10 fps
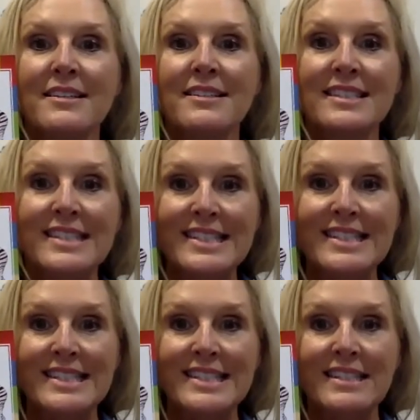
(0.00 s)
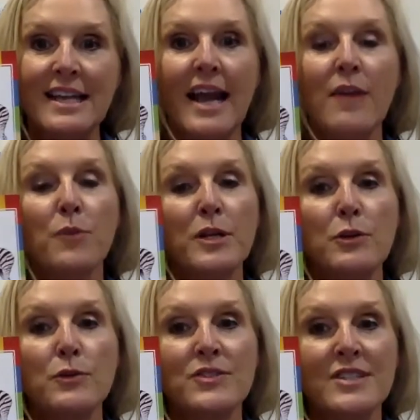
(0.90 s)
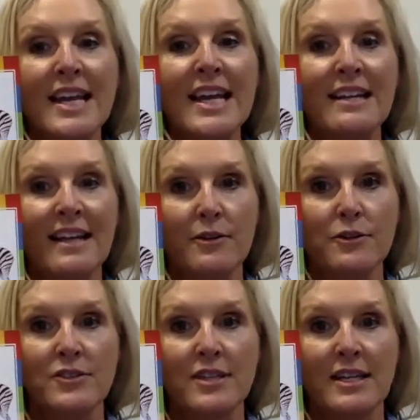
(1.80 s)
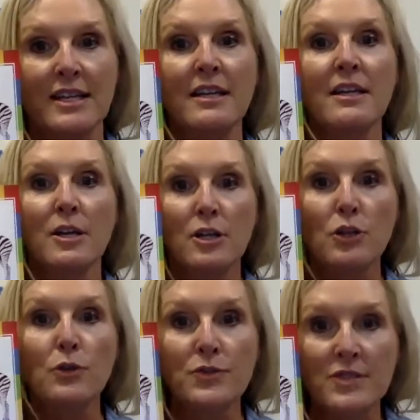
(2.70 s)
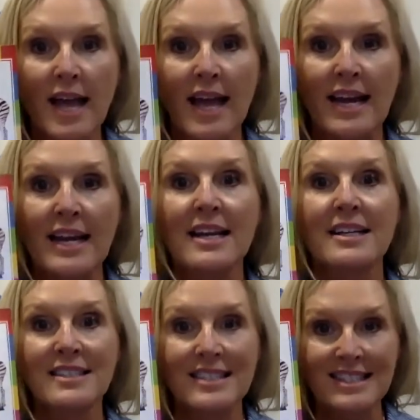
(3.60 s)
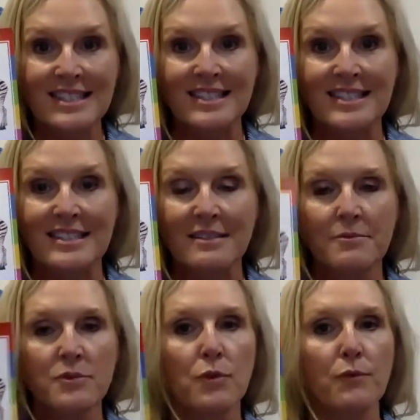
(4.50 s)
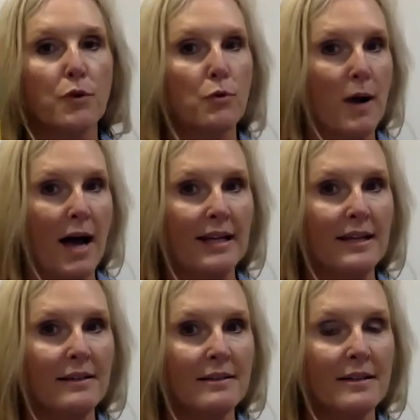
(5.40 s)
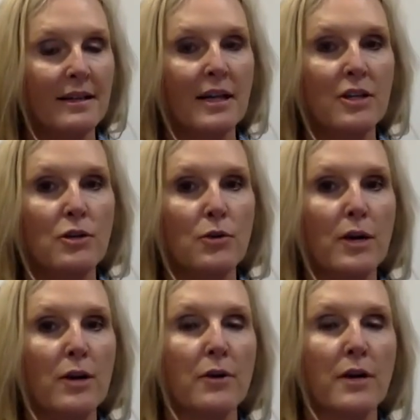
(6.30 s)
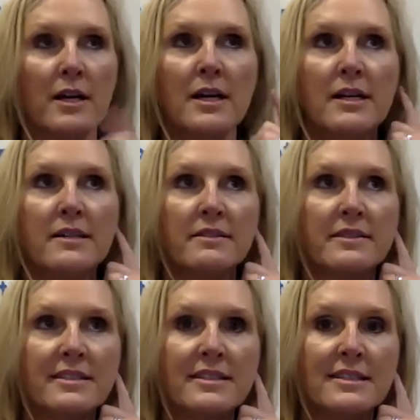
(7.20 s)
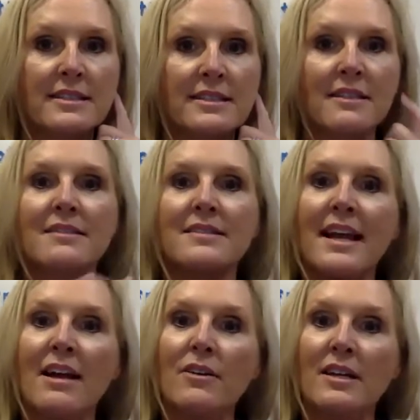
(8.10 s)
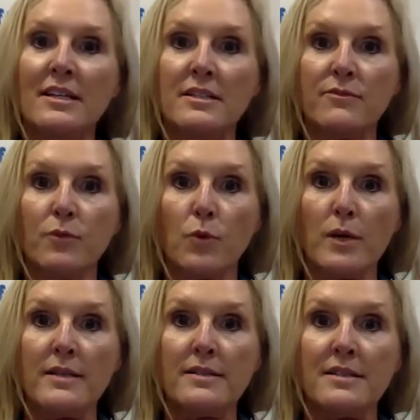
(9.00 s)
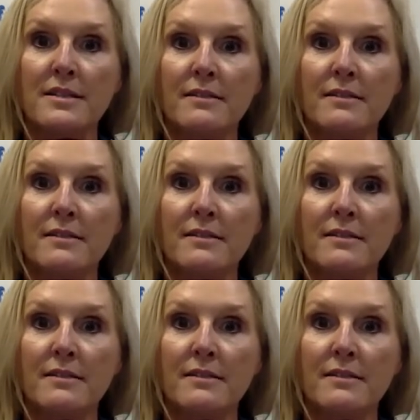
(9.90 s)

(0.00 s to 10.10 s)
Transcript: Z. And when you see letter Z, you say Z. So if you're writing and you hear a Z sound and it's voiced,